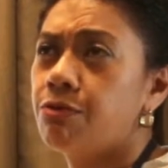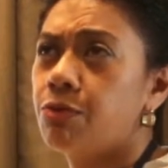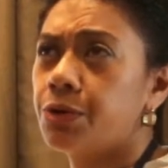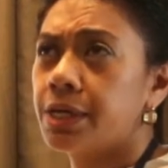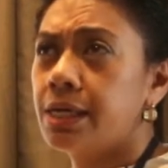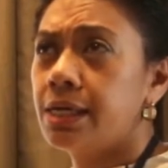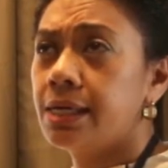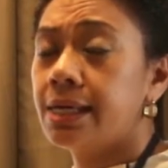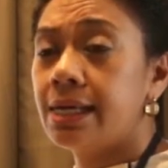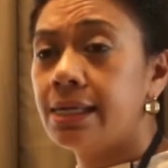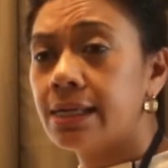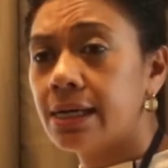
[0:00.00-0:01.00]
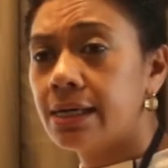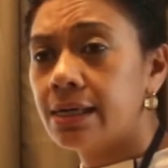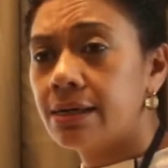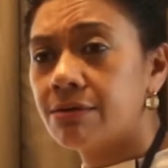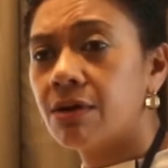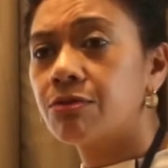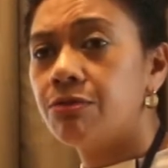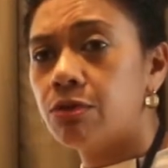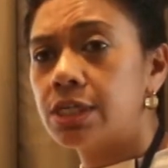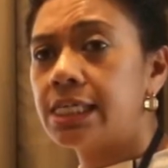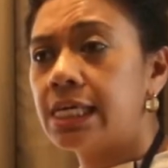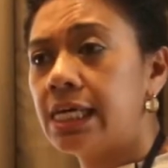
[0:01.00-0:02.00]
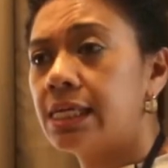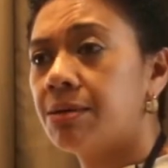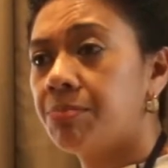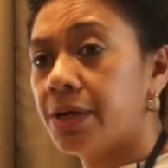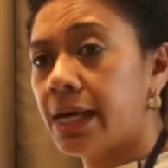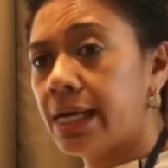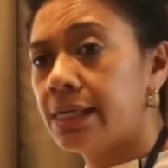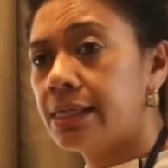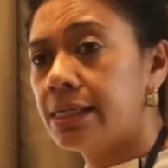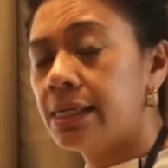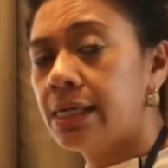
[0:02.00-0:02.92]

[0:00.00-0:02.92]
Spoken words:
40 kina, around 40 kina per head.